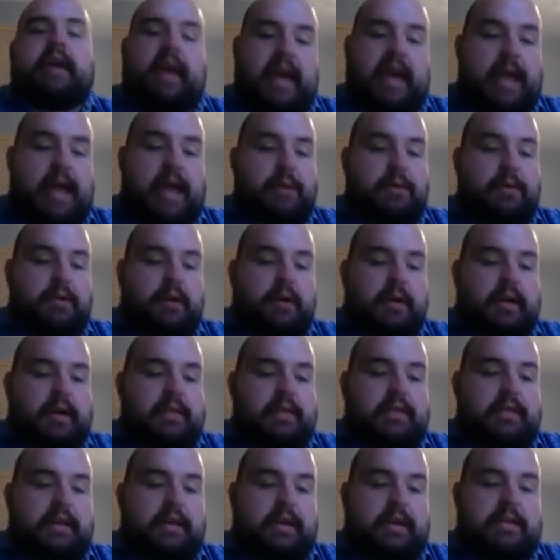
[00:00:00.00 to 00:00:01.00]
and we'll look
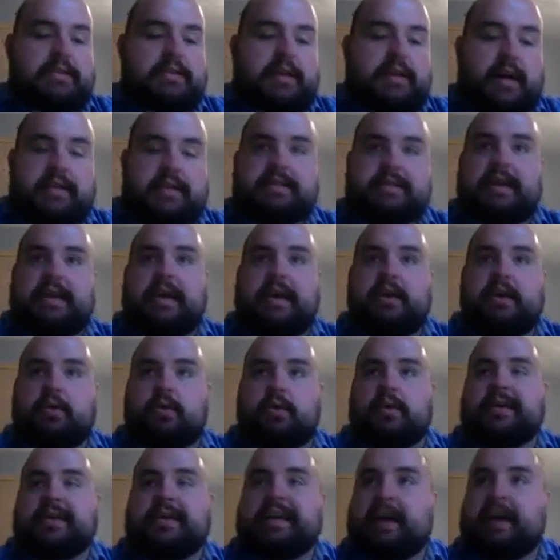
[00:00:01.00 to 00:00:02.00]
at the Entente
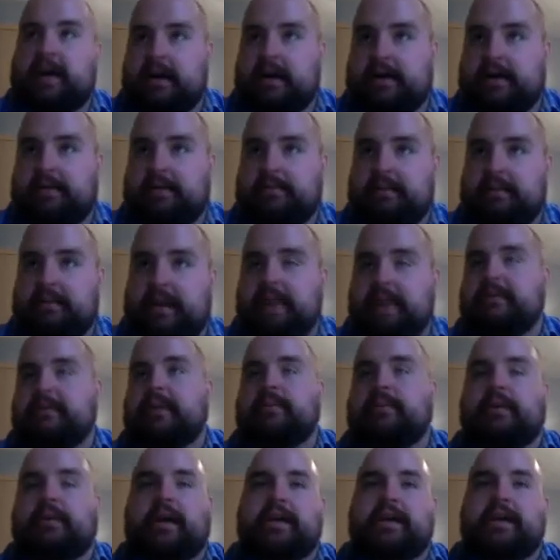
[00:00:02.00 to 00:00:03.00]
Cordiale, if
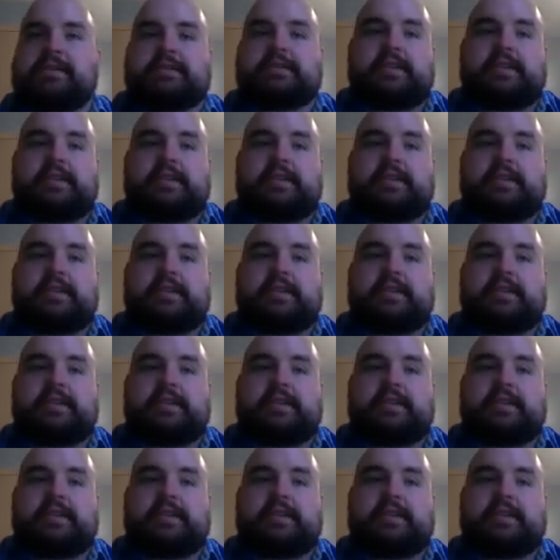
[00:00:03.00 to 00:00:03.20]
I'm pronouncing